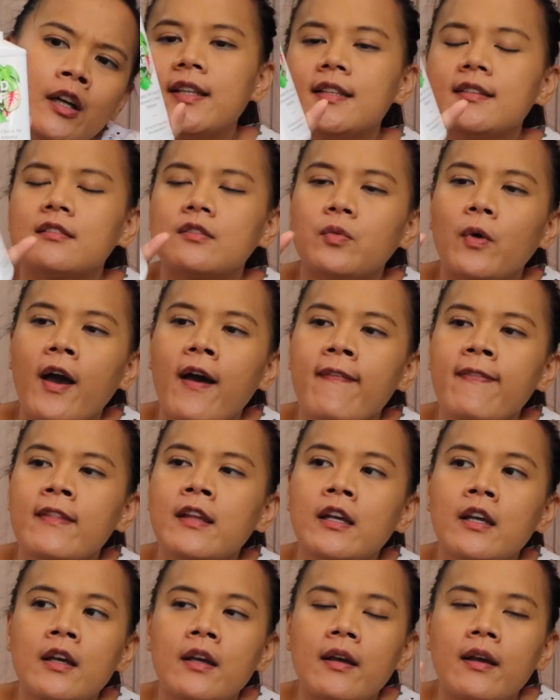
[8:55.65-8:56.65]
This one
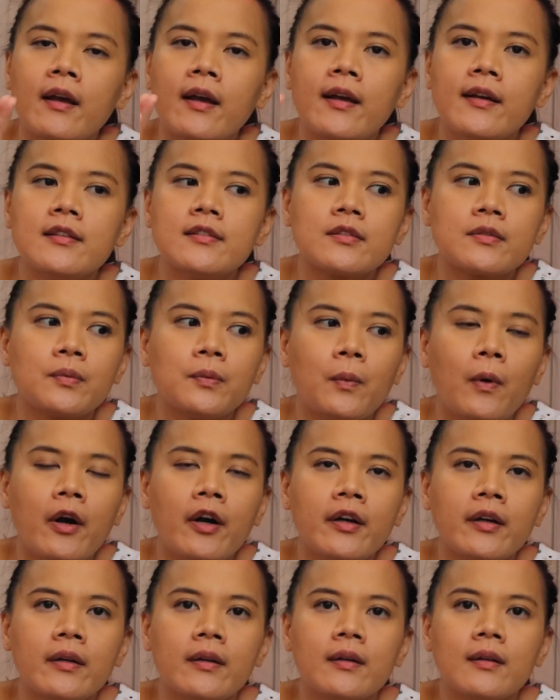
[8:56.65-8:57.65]
is
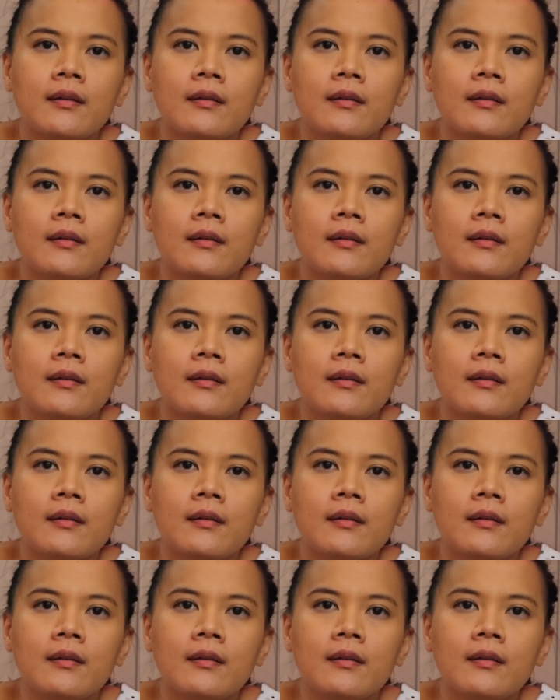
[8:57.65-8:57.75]
work